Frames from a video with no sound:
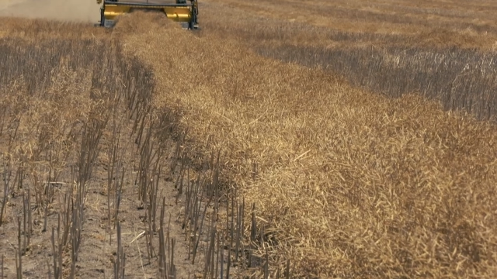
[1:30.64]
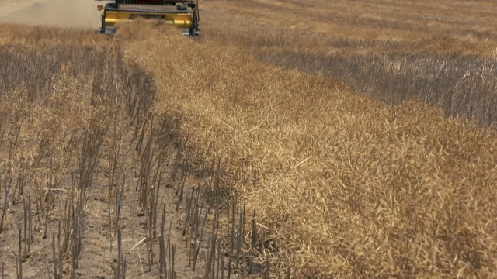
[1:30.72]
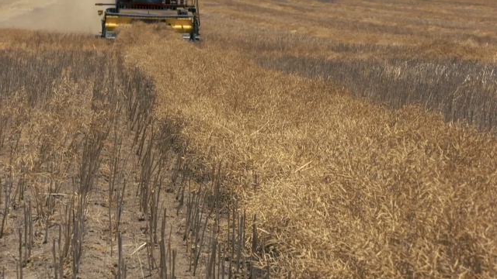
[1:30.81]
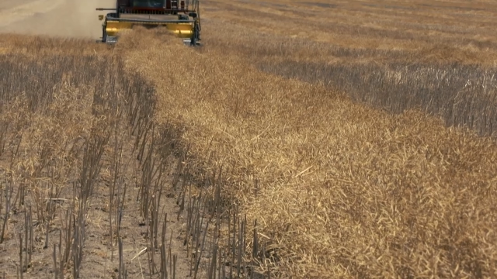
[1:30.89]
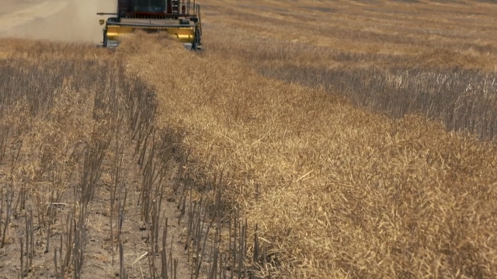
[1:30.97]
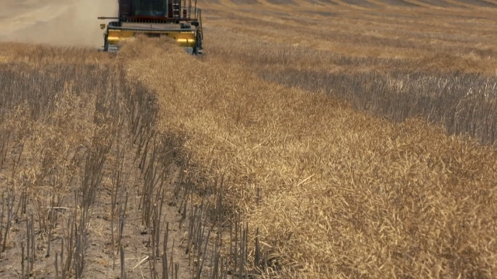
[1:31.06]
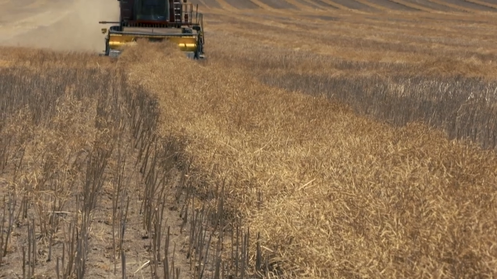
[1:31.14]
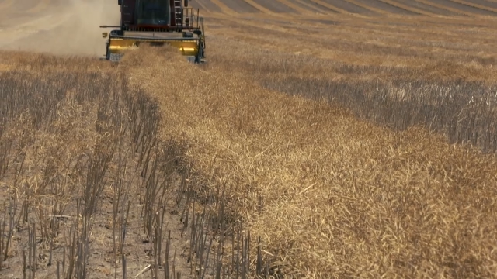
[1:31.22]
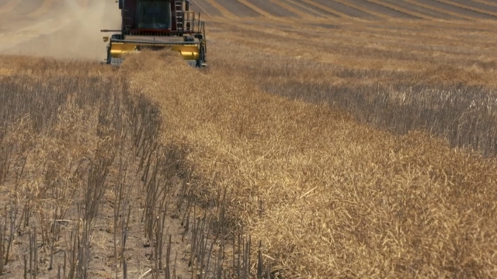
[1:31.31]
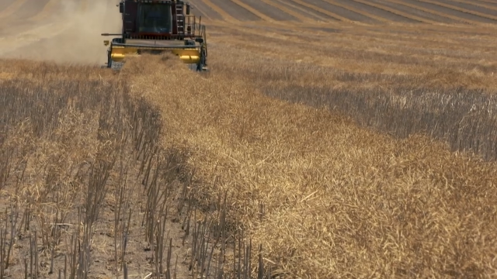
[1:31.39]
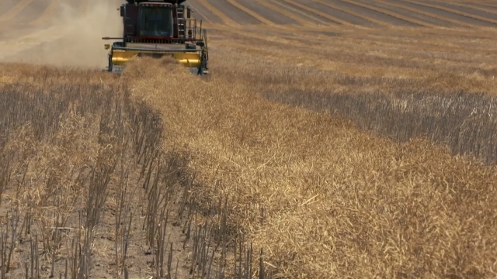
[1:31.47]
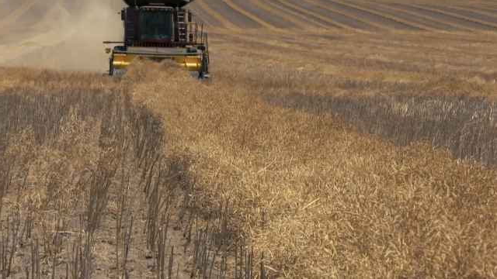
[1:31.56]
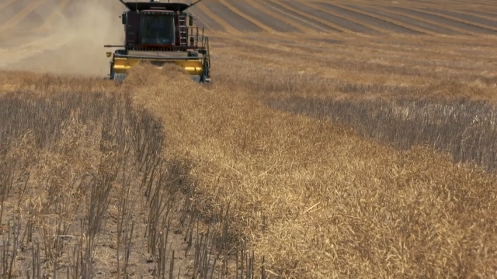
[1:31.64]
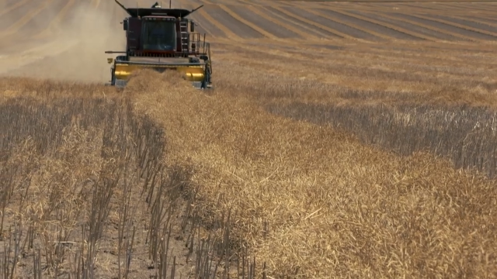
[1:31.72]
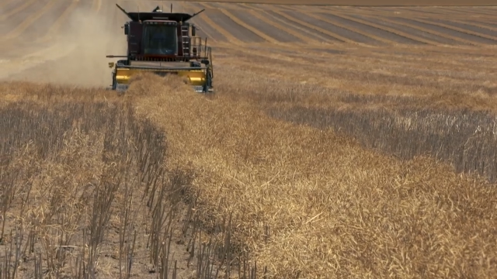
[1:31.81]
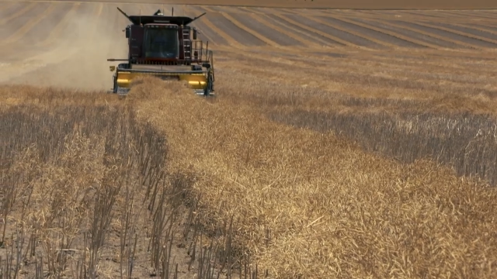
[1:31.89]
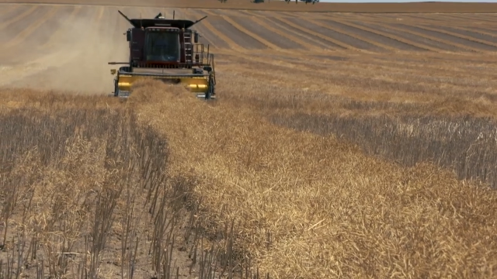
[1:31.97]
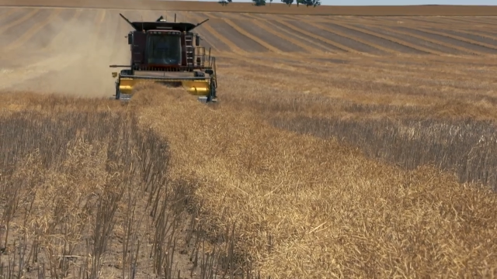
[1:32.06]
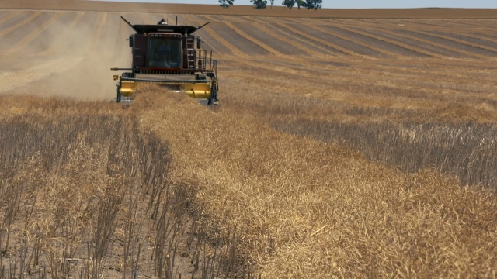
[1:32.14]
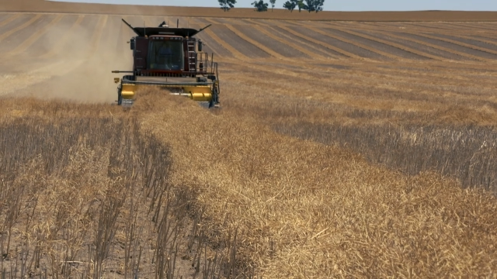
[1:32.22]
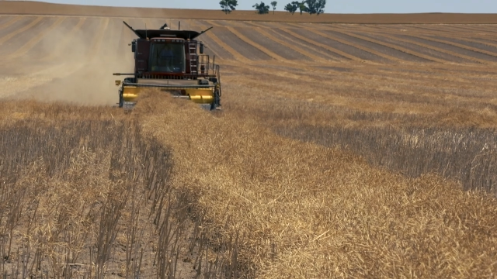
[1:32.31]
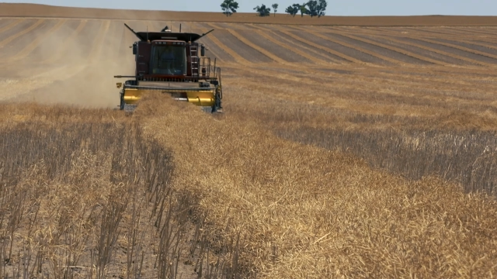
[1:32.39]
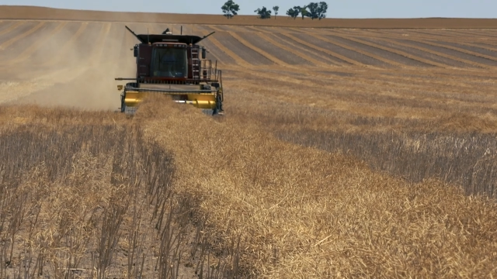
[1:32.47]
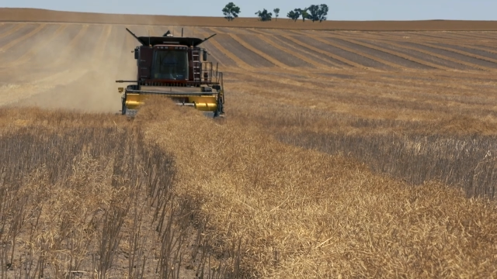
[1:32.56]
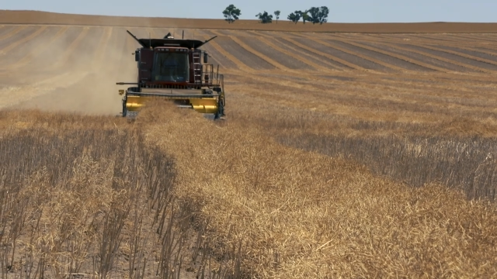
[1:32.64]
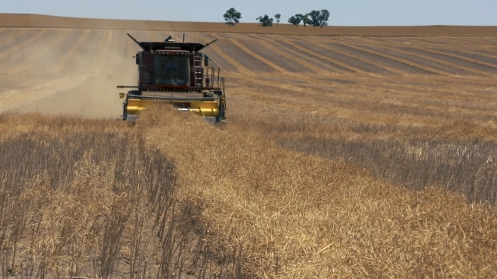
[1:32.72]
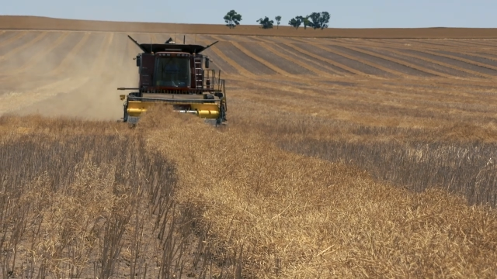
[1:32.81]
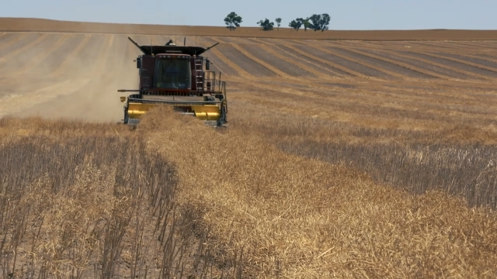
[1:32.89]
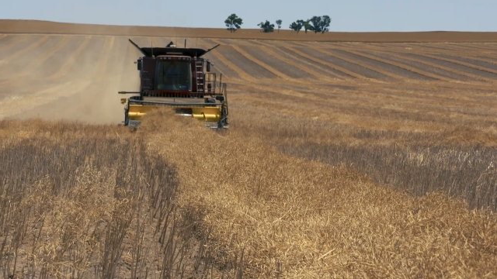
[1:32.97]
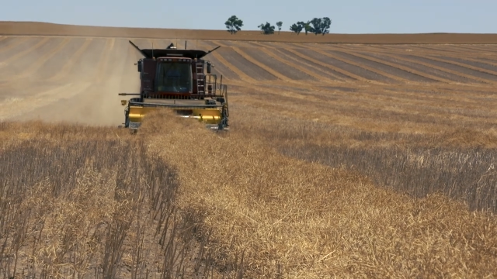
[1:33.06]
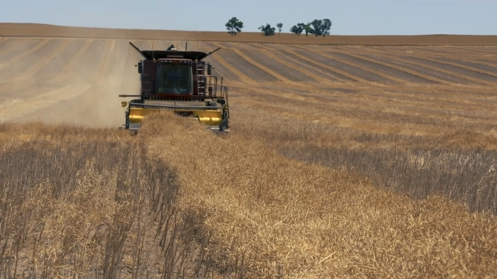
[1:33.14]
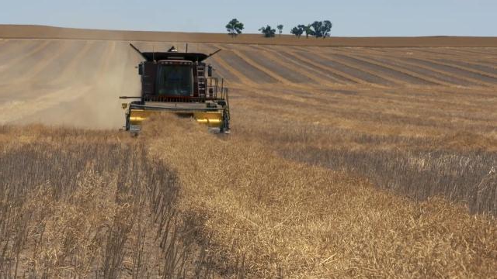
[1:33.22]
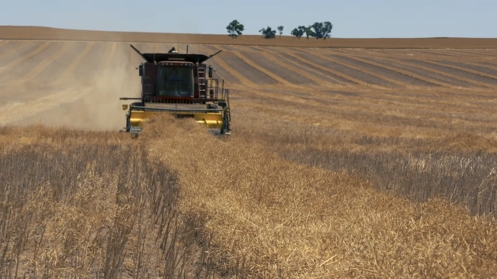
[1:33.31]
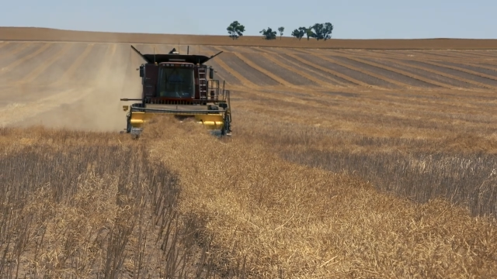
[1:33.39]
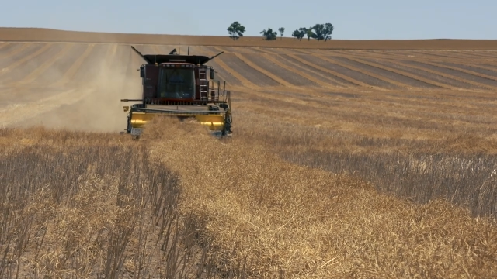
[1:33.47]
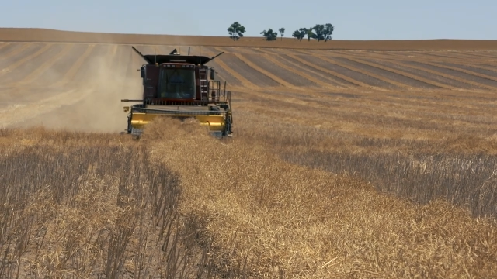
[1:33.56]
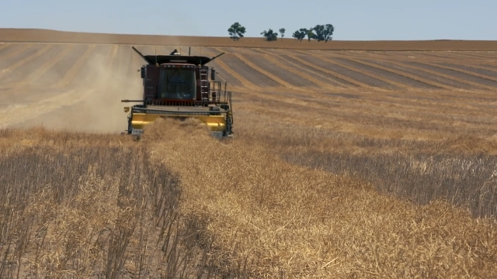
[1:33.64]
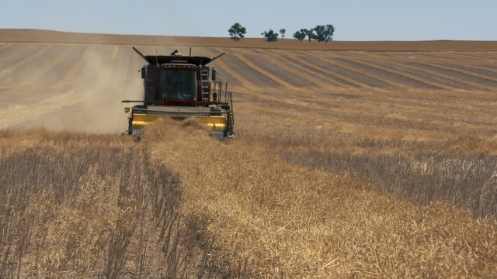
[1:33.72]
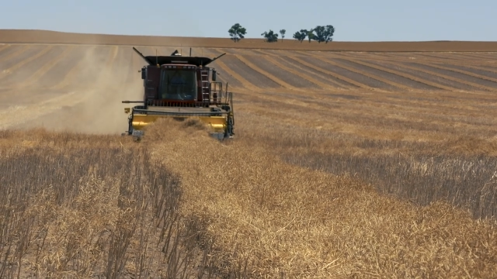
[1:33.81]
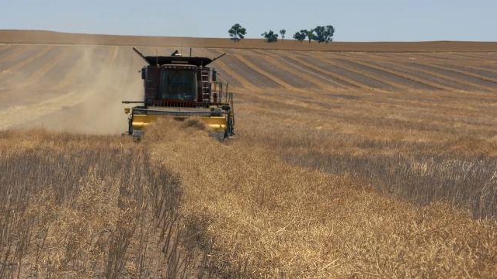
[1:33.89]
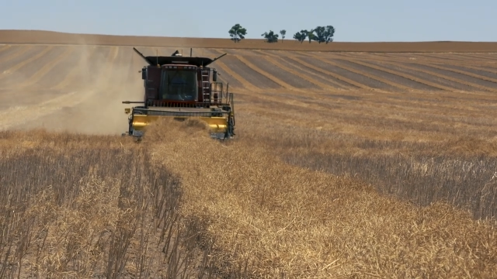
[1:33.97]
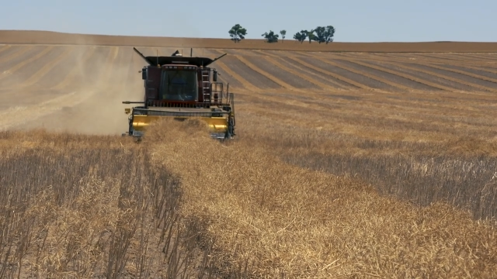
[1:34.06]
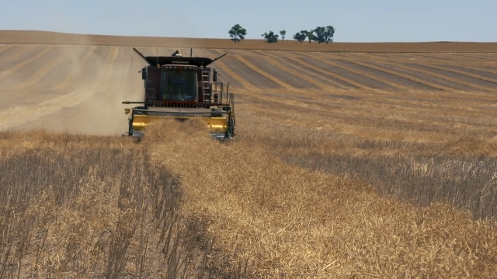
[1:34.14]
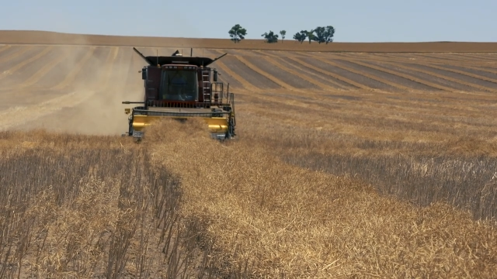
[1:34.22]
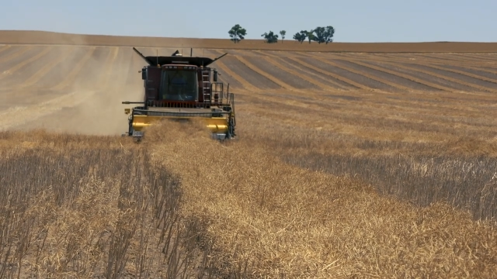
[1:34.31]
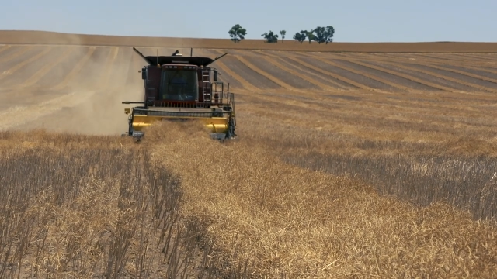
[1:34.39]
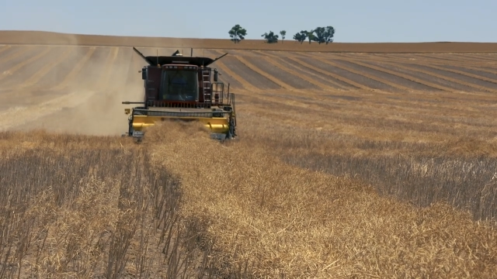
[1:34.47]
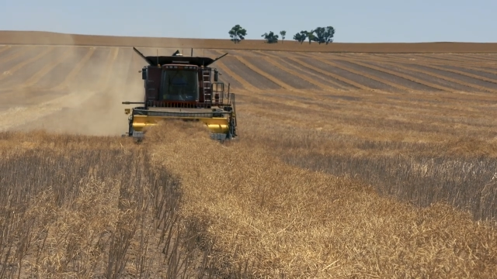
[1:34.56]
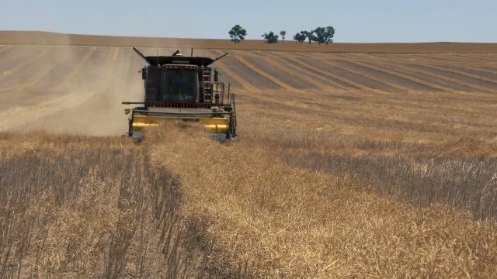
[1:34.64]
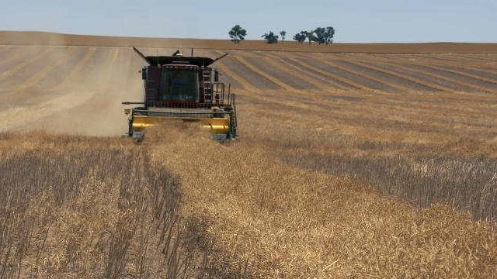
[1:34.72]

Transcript: (no speaker visible)